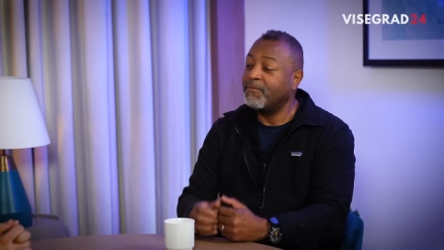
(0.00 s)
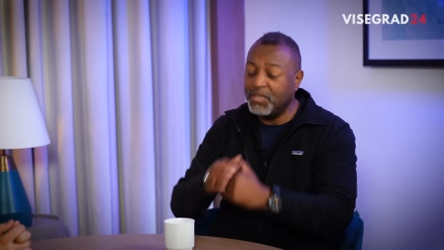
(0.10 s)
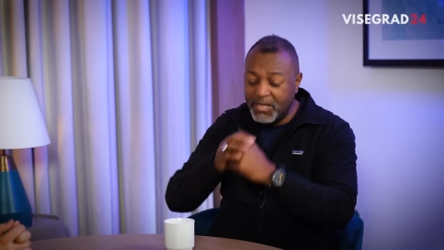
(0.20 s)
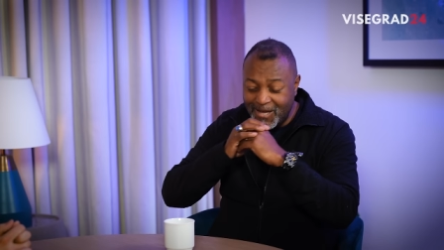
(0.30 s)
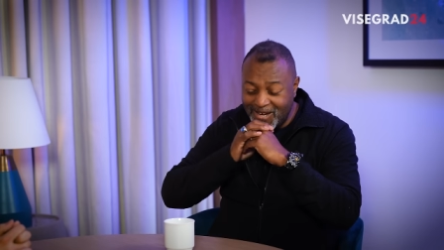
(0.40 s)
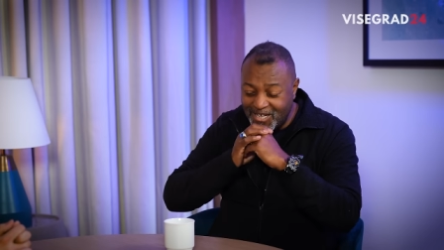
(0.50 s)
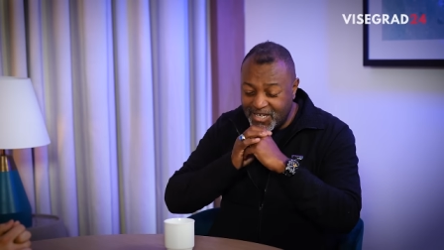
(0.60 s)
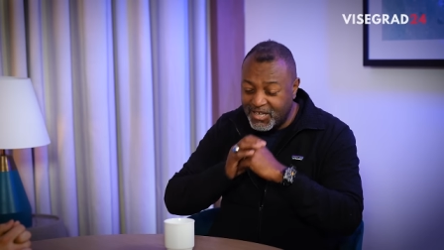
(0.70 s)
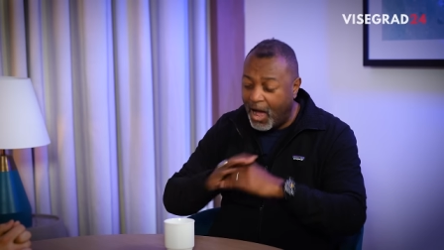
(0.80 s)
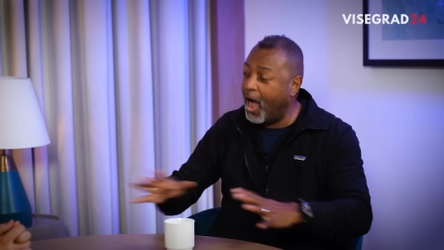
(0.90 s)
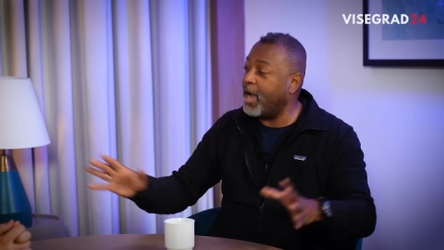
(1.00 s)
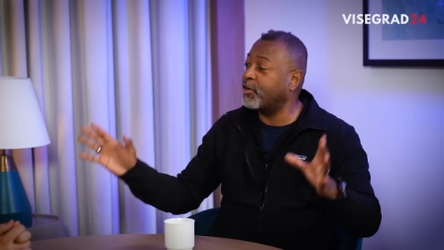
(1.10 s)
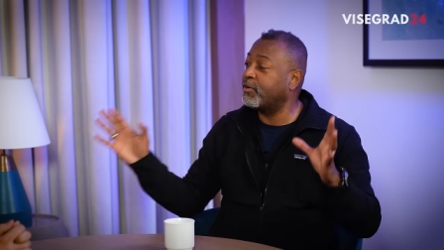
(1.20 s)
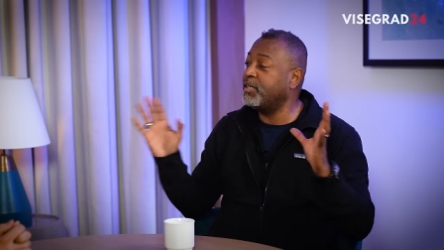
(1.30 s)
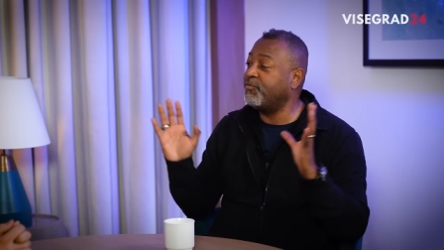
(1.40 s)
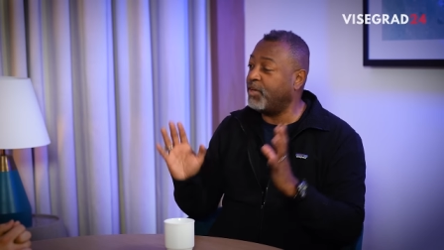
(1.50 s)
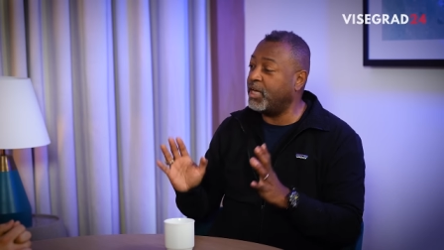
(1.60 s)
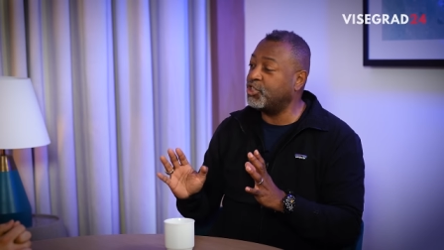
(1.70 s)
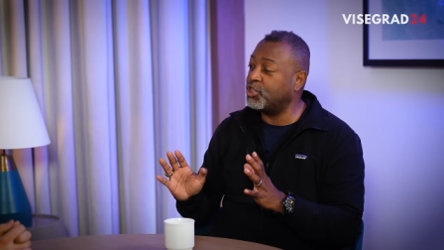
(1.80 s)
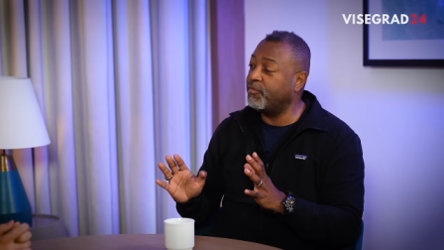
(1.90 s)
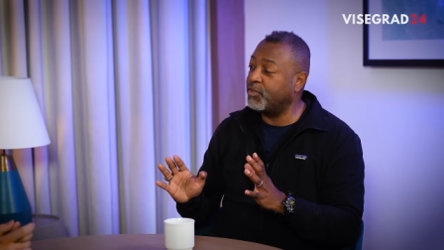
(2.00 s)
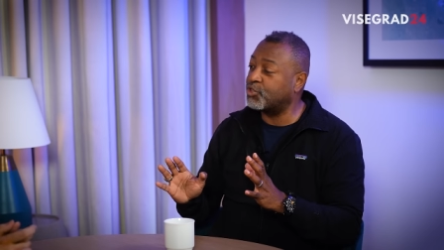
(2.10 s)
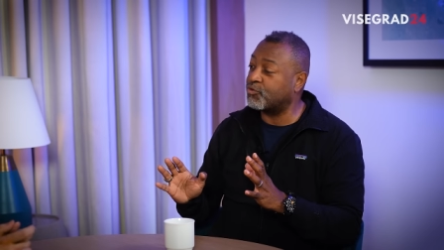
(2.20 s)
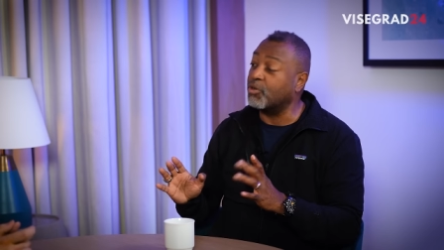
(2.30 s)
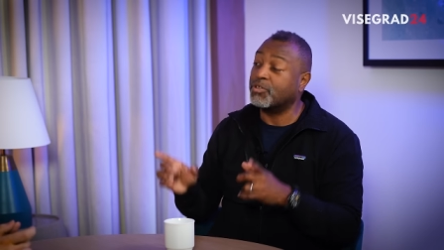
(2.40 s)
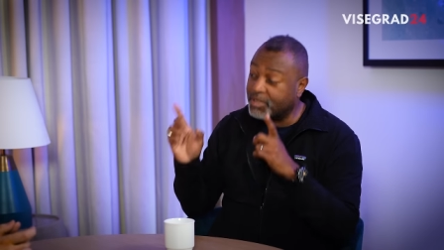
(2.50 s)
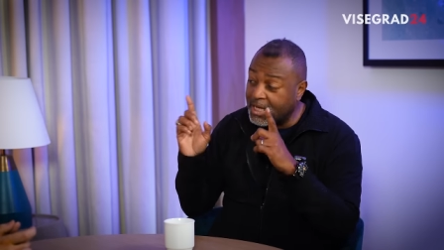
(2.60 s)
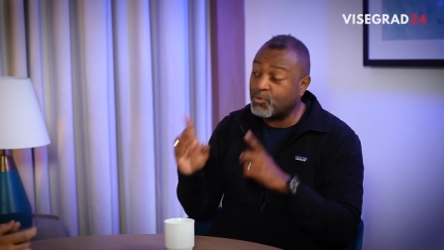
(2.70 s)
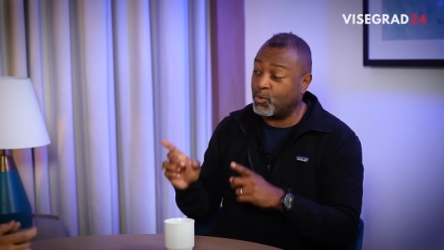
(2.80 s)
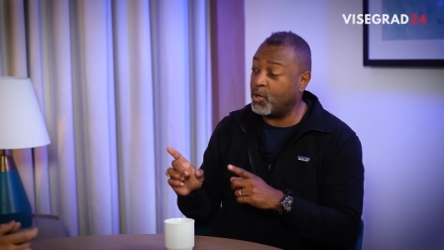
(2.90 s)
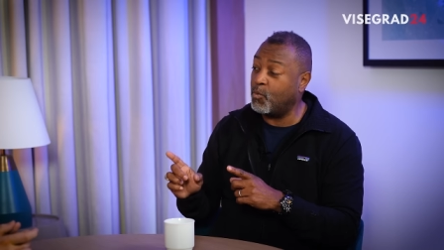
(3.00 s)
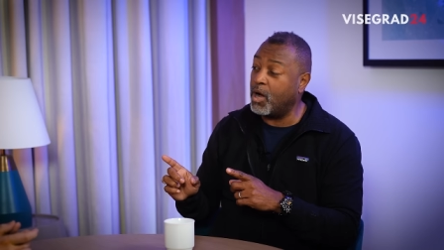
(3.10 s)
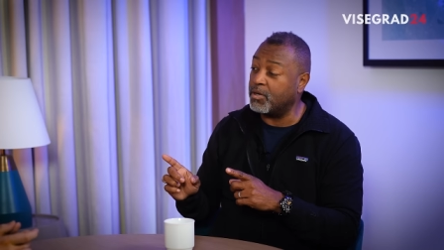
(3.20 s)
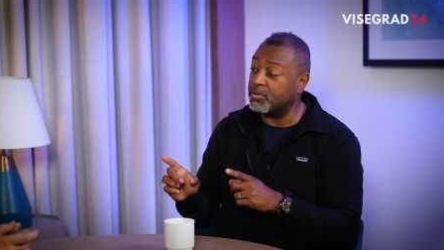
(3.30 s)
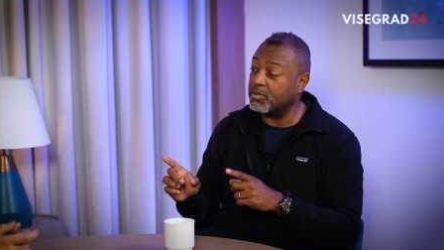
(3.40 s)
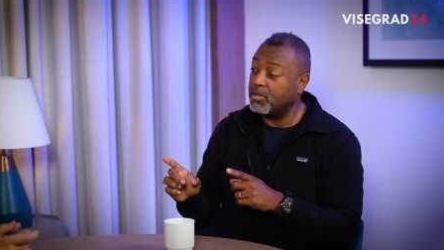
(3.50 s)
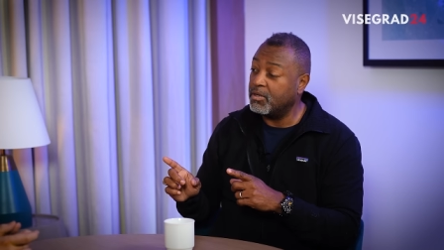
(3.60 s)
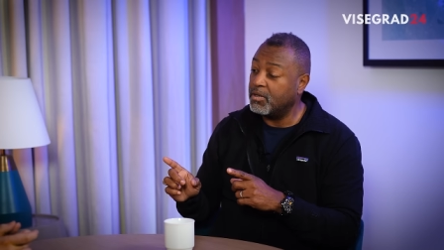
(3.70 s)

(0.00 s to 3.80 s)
The entire invasion of Israel, because that's what it was,